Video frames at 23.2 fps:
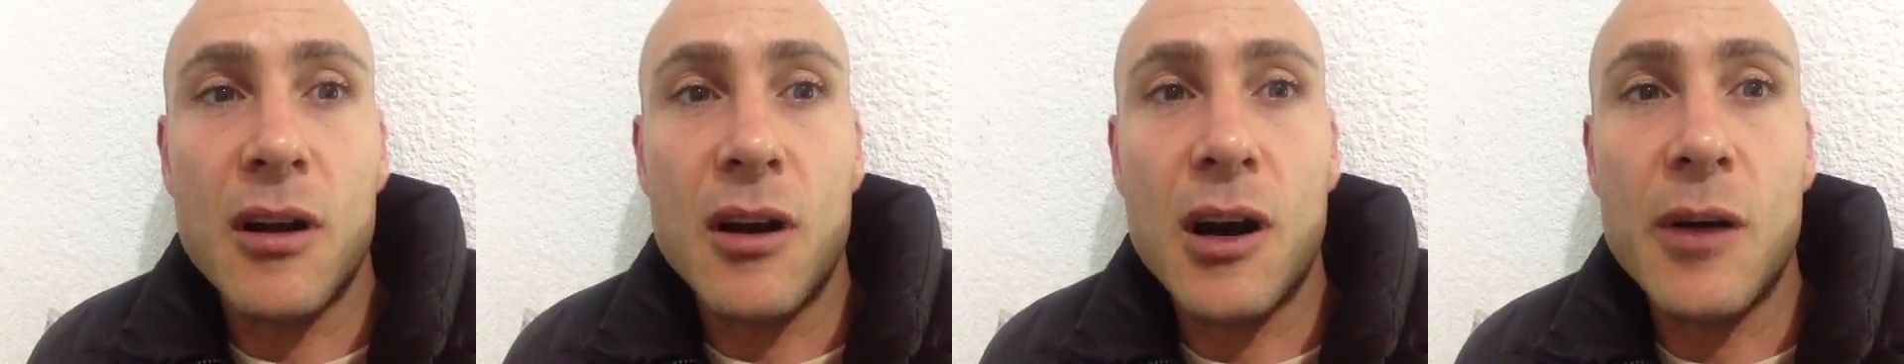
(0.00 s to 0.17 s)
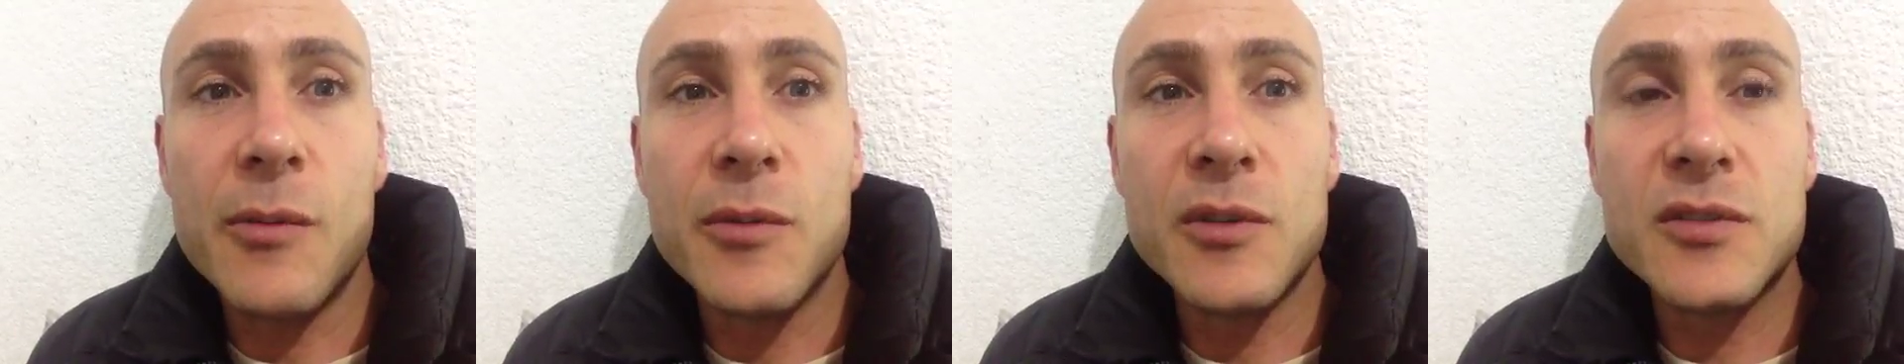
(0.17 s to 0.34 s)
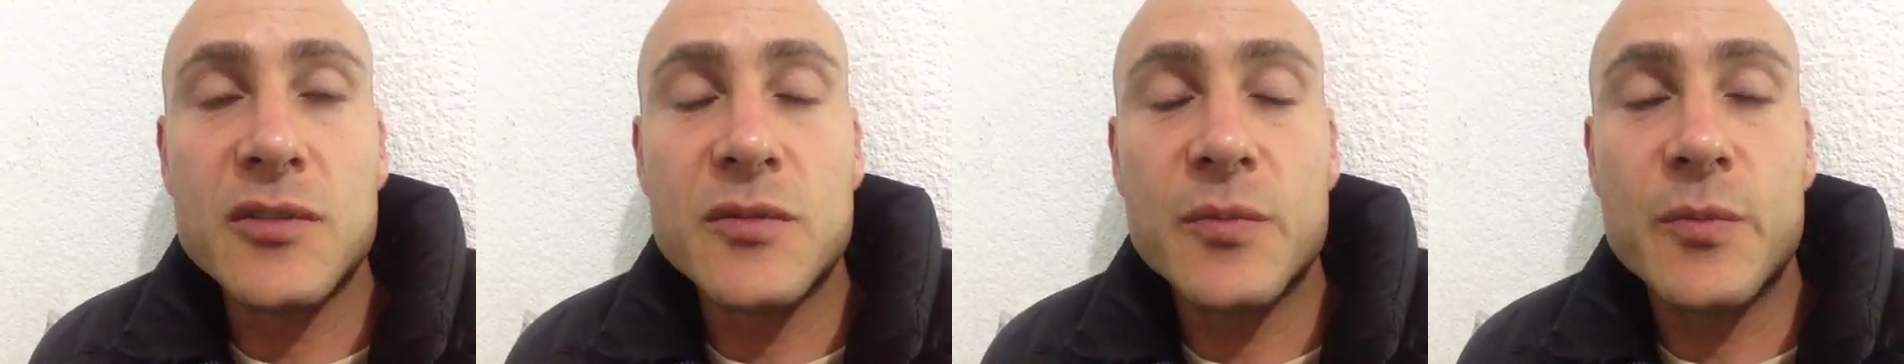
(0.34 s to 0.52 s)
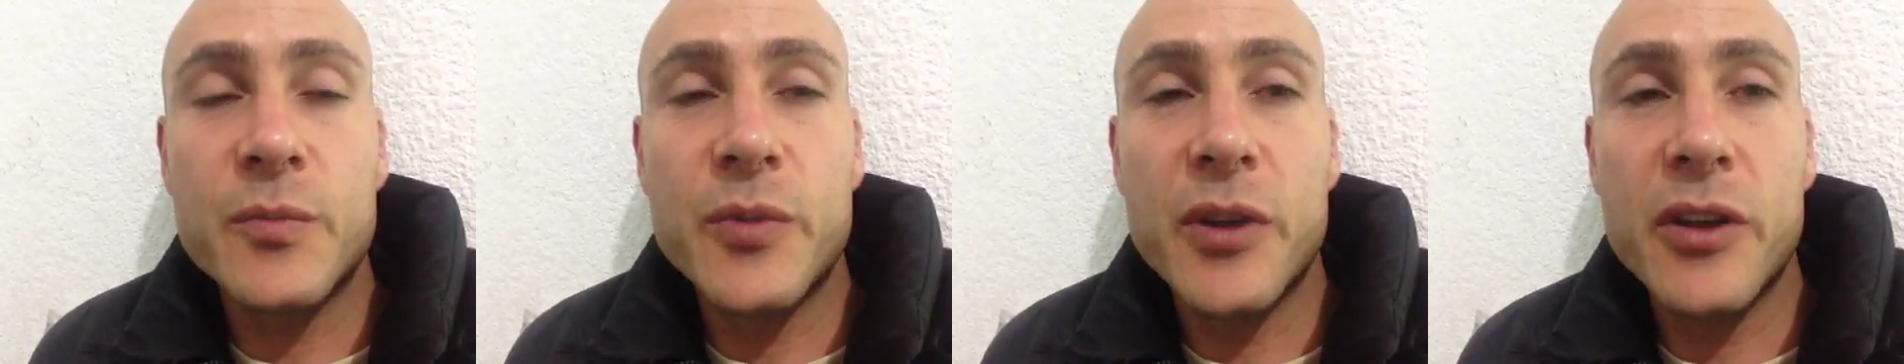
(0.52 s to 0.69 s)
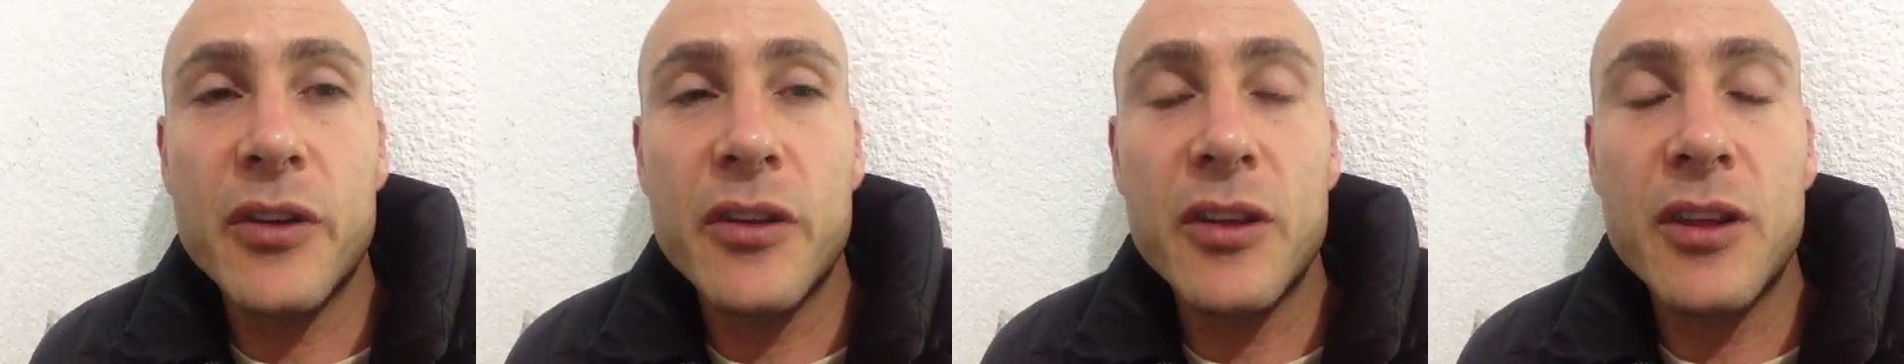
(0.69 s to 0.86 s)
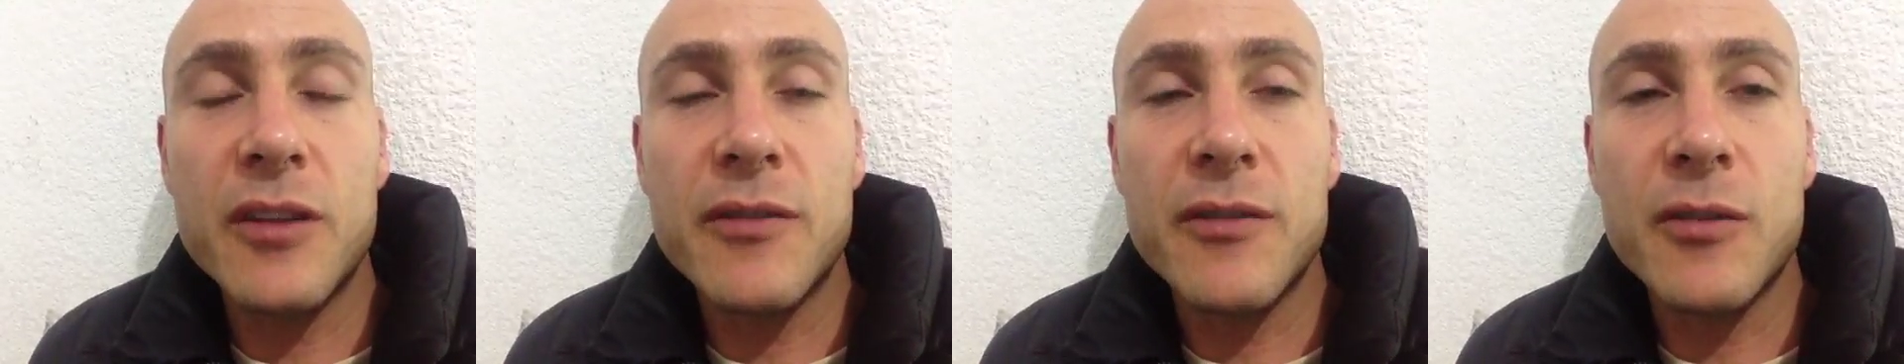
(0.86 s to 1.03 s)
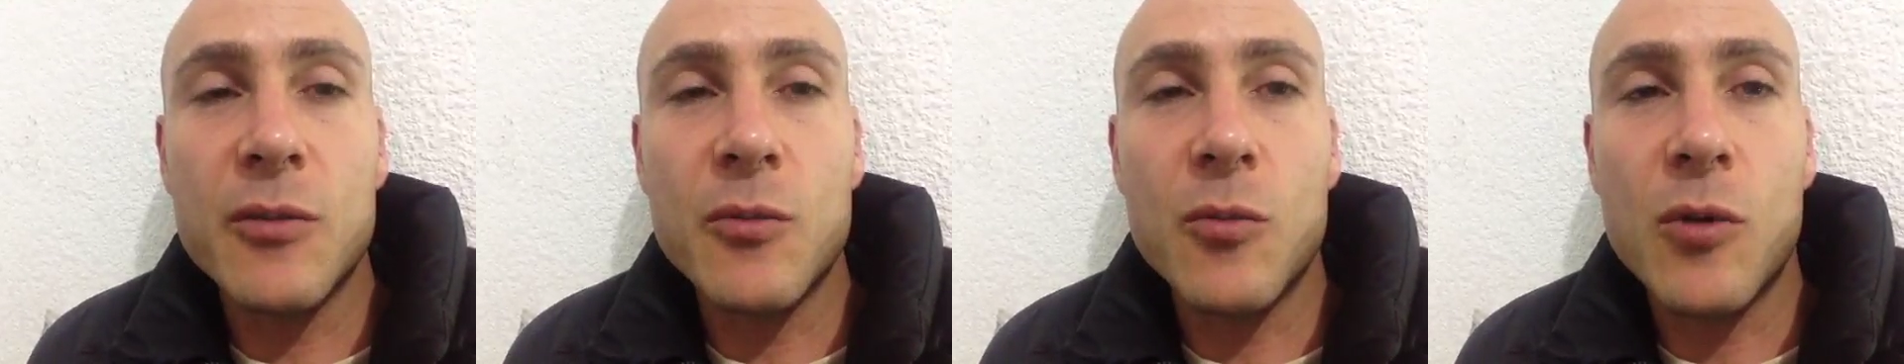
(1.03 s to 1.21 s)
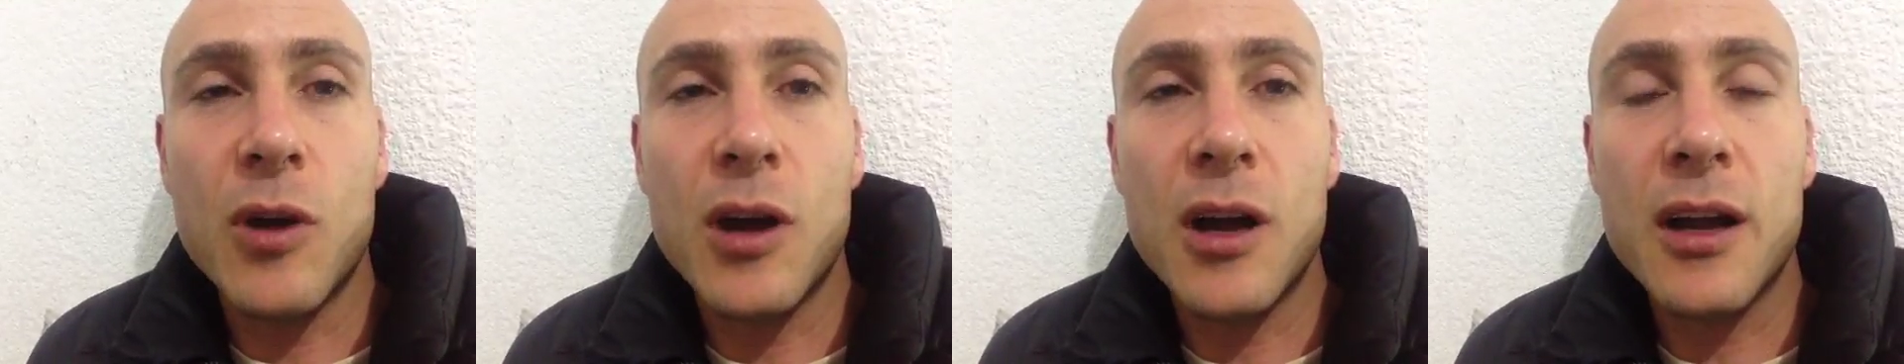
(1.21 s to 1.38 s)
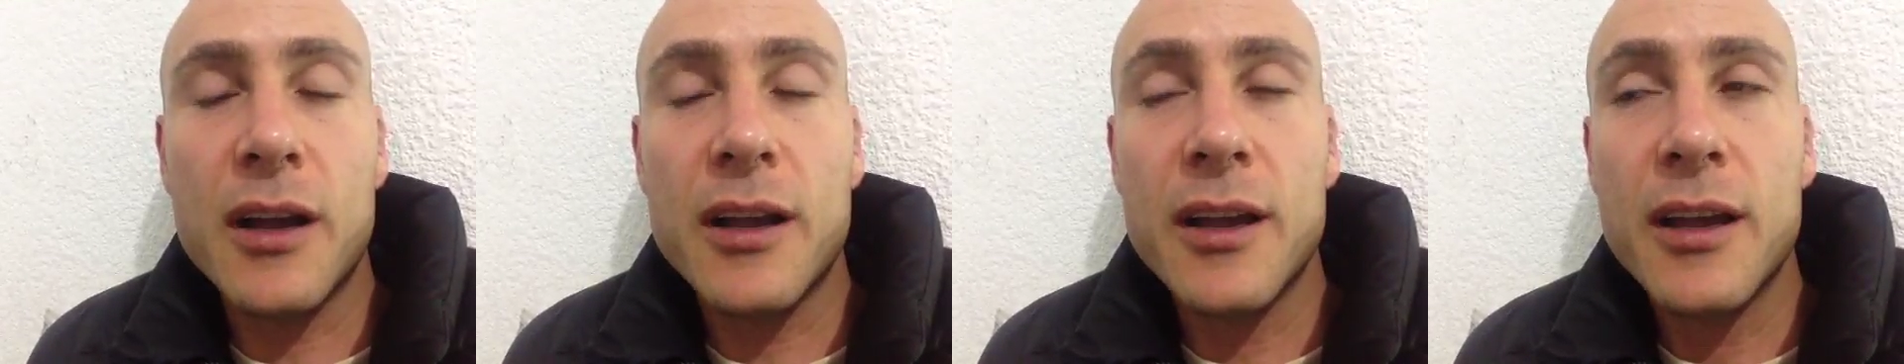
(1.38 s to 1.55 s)
almost barely even
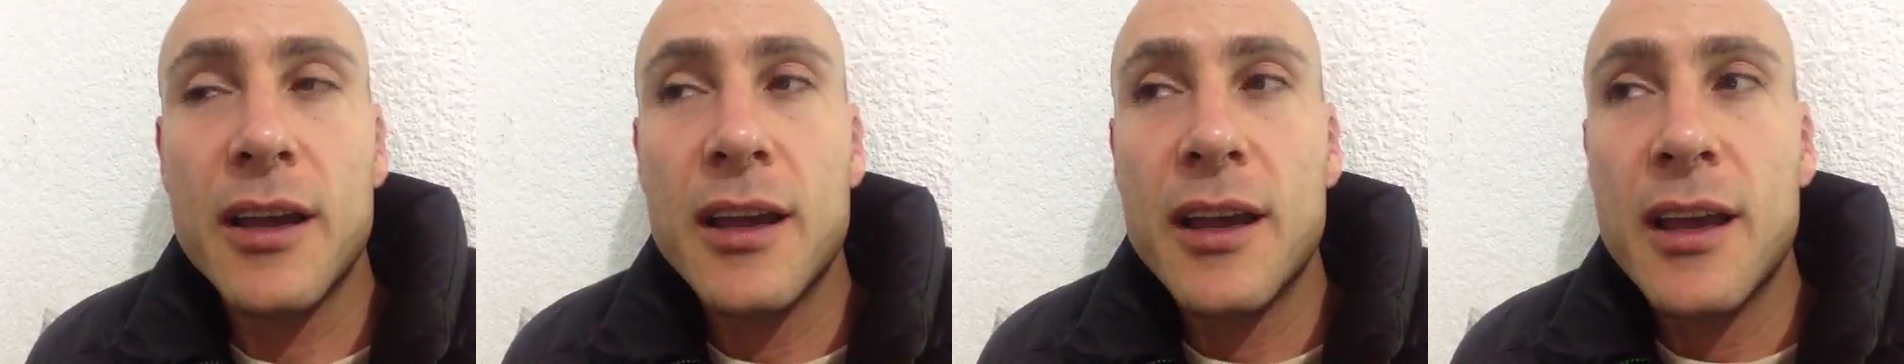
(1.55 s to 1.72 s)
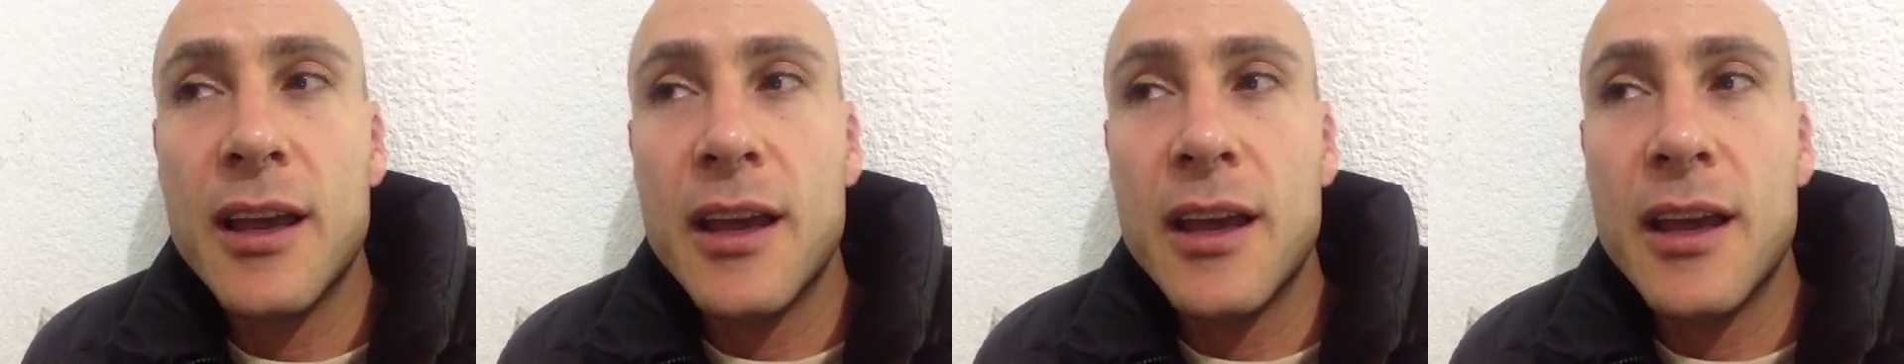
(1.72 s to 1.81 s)
walk,